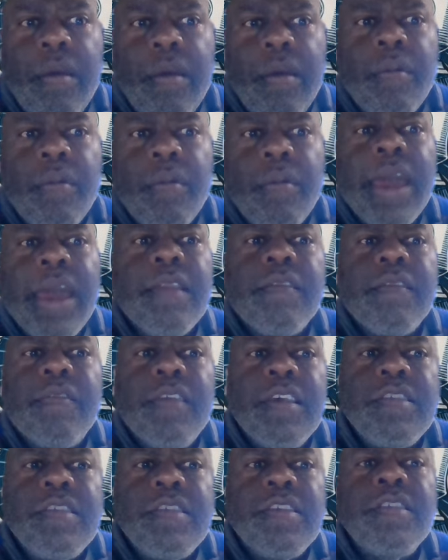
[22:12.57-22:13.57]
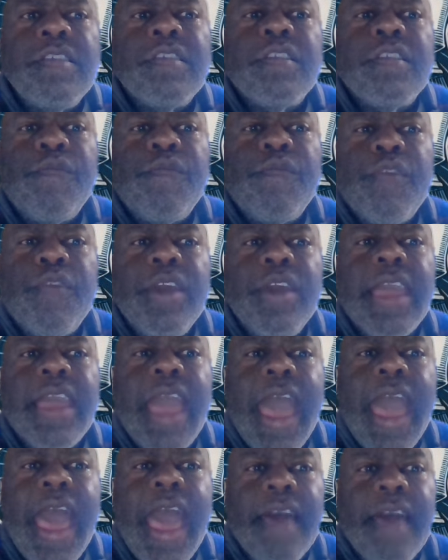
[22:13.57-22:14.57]
Right? This is the freak
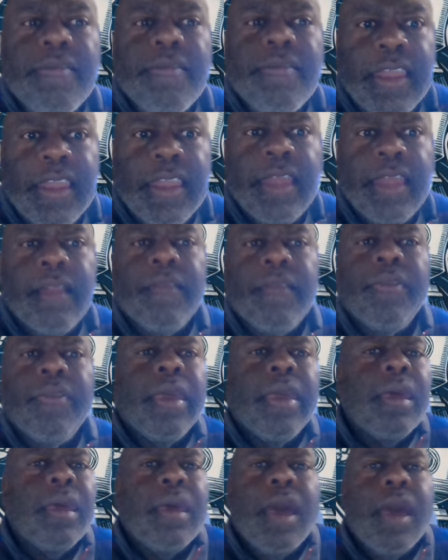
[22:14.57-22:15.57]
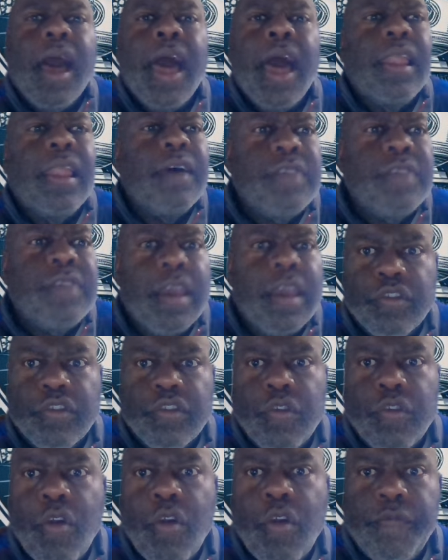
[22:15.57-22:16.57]
athlete. I love Terrence
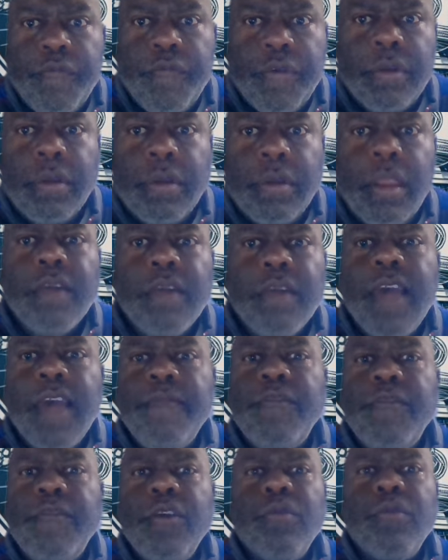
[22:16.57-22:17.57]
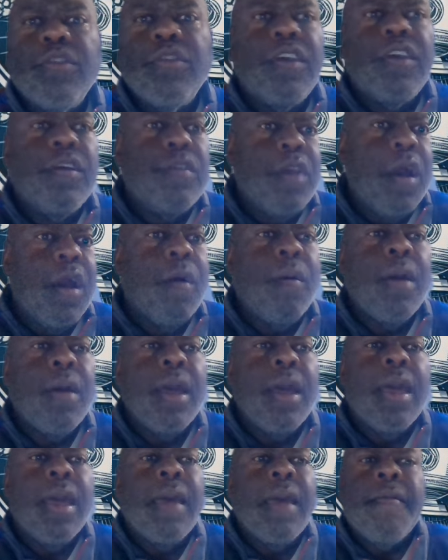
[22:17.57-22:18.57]
Crawford. Longtime viewers here know
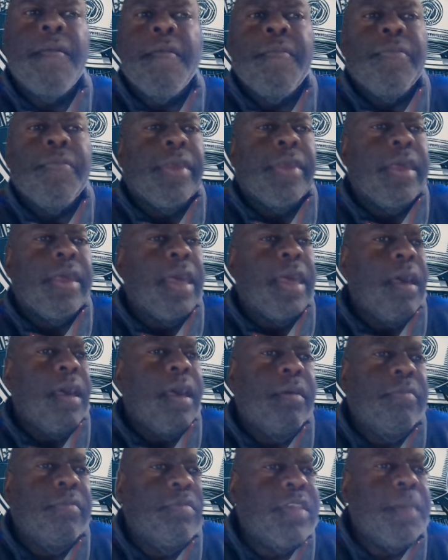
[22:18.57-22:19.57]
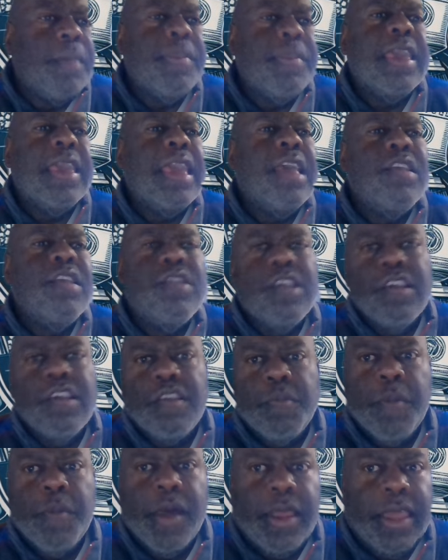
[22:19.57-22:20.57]
some of the
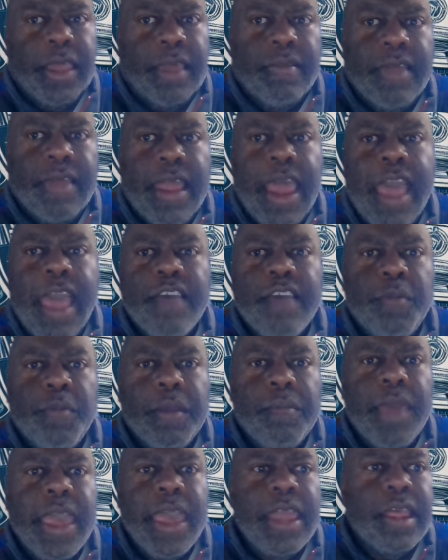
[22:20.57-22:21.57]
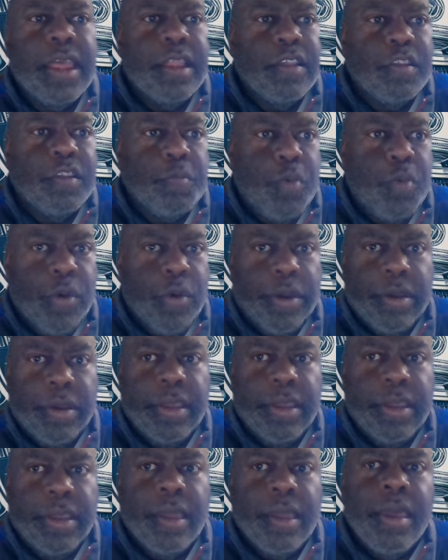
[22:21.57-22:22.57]
easiest money that has been made in the sport
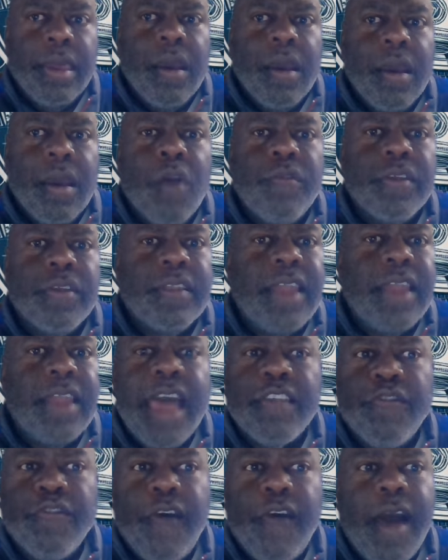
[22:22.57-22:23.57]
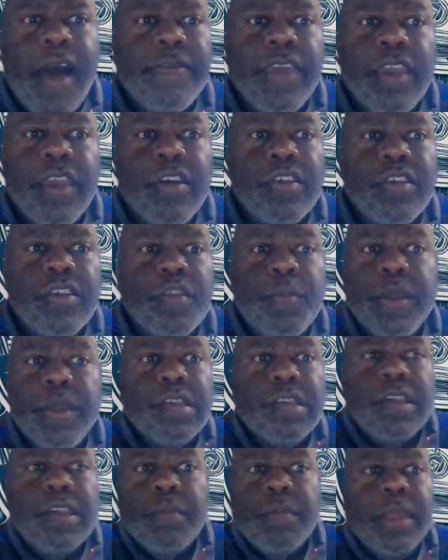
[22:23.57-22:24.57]
over the last 5 years has been
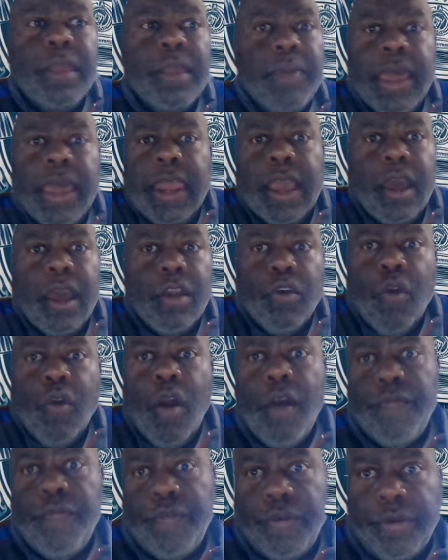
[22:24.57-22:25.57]
simply betting on Crawford.